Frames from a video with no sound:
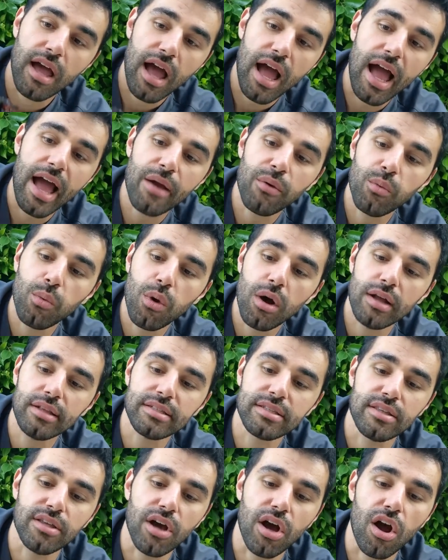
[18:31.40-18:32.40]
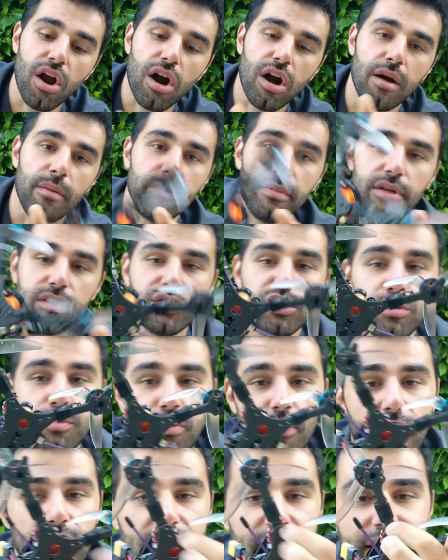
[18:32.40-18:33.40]
I want the arm to
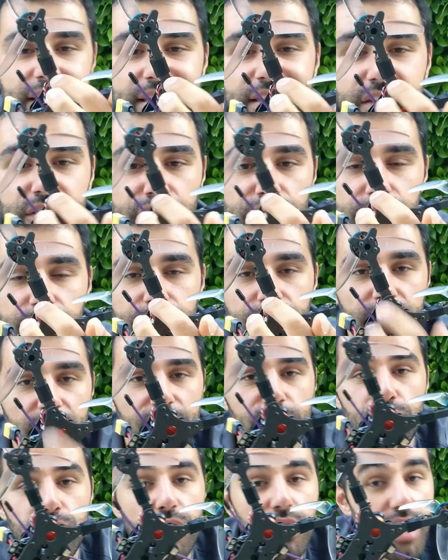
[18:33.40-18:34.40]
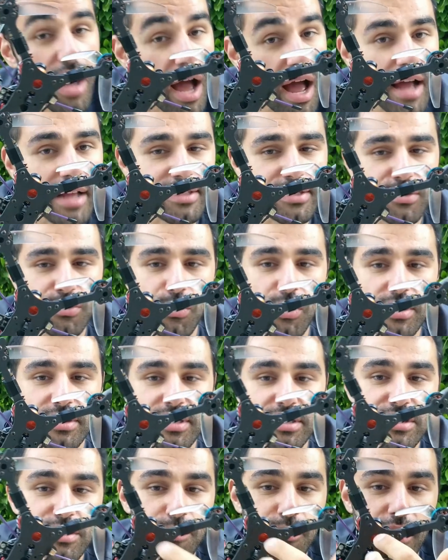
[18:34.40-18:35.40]
break here. I do not want
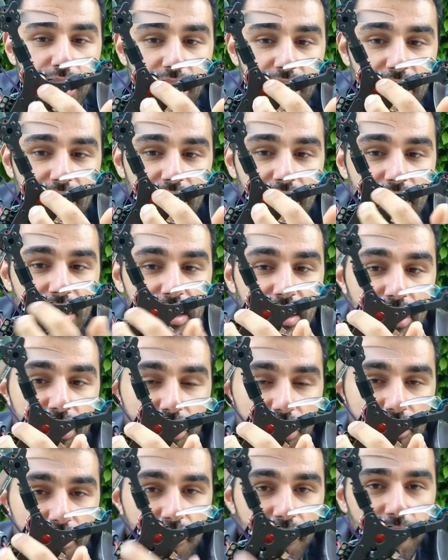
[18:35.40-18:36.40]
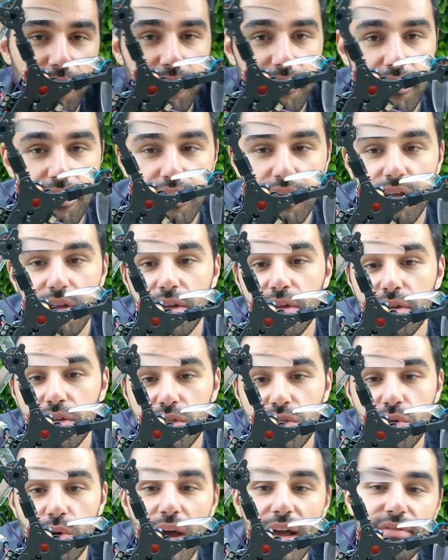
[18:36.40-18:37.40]
it to break here.
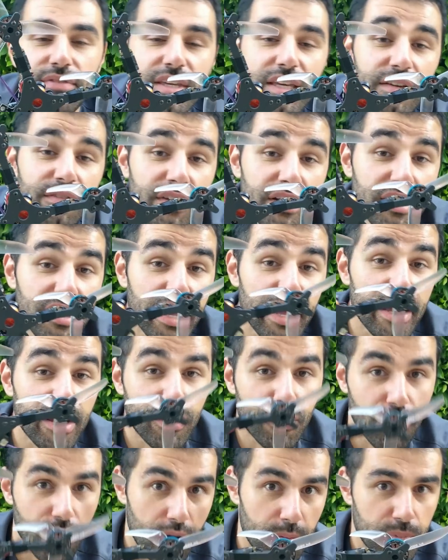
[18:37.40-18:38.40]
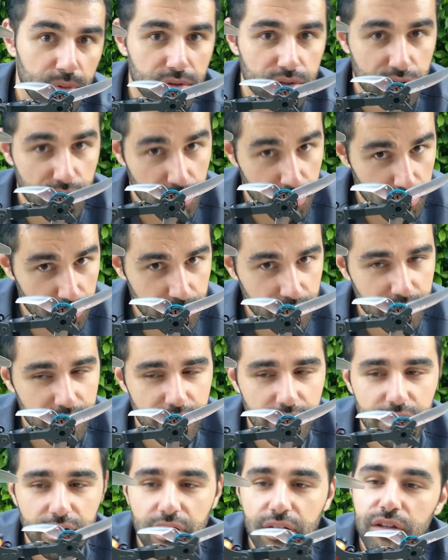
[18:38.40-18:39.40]
So I've given it a crumple zone
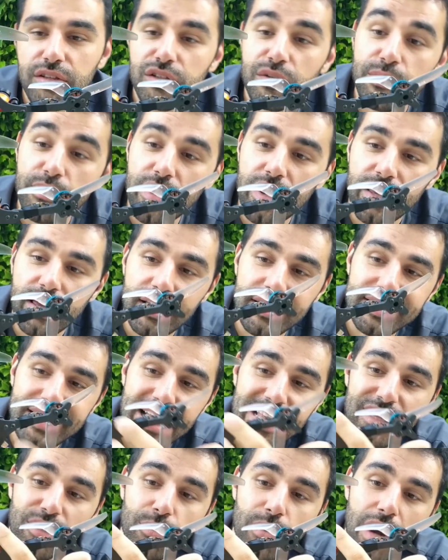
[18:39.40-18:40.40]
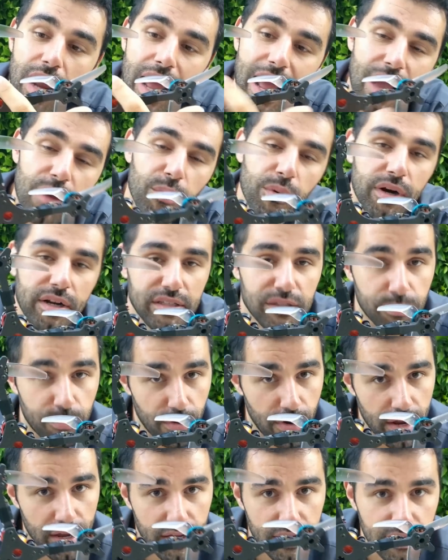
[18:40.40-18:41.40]
to break exactly where I want it to
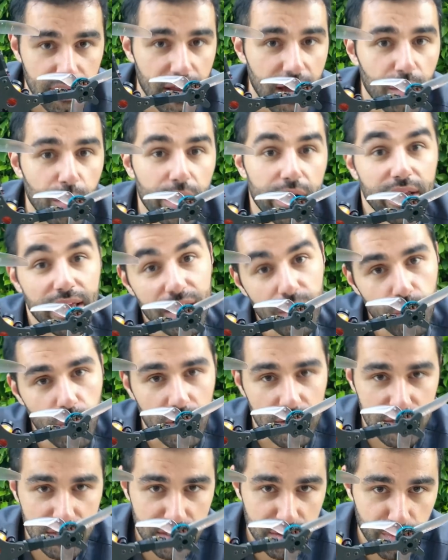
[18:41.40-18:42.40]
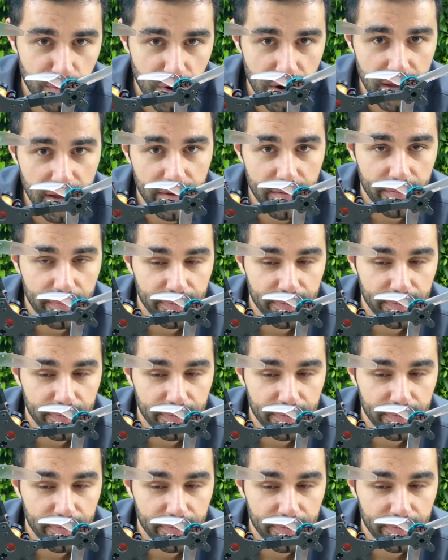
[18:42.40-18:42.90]
break, not where it wants to break.